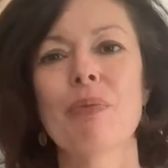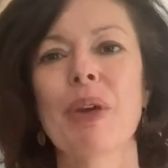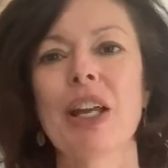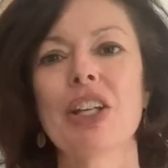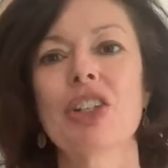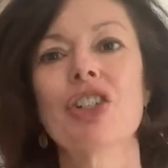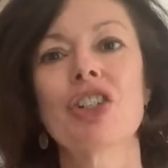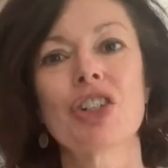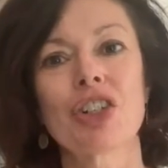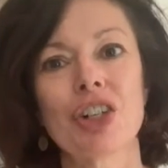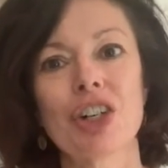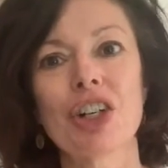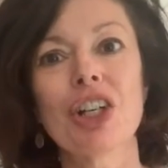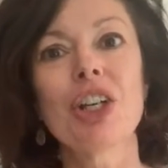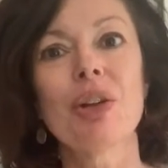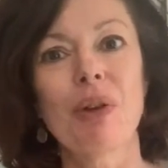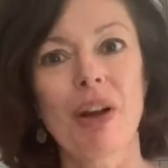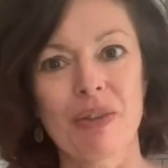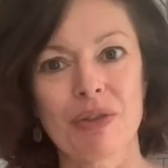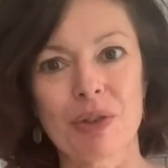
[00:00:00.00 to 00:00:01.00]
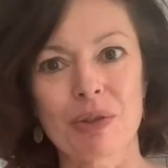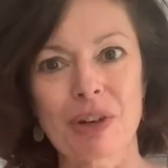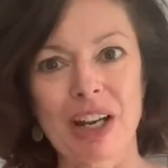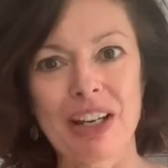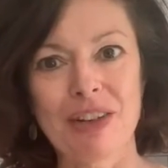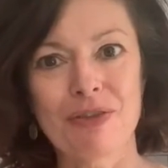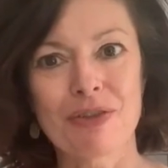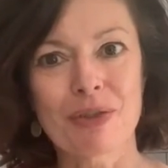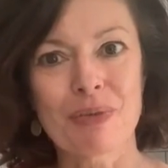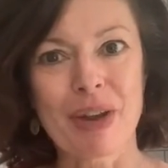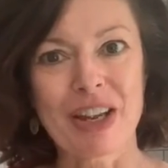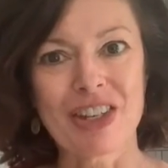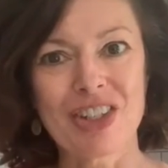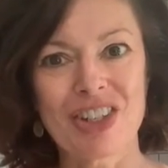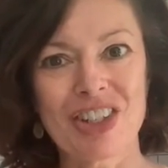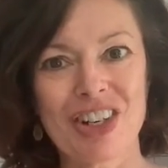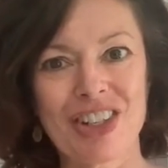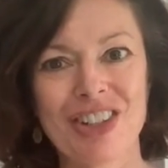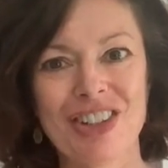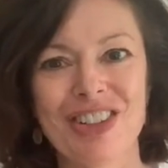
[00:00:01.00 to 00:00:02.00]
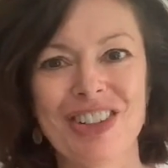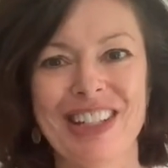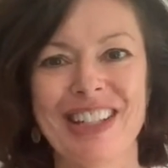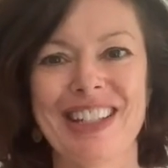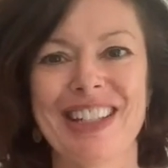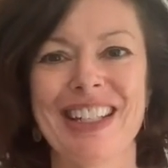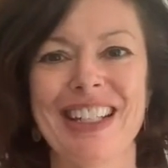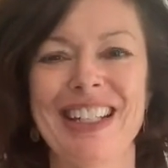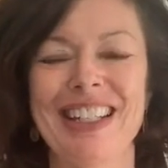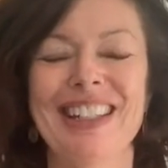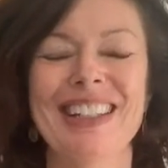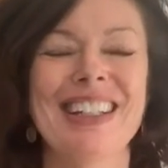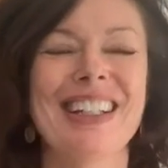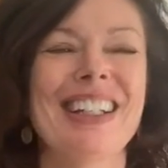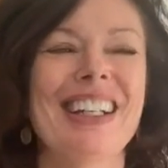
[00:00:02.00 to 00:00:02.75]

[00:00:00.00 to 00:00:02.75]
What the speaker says: make sure you have the right information on your listing.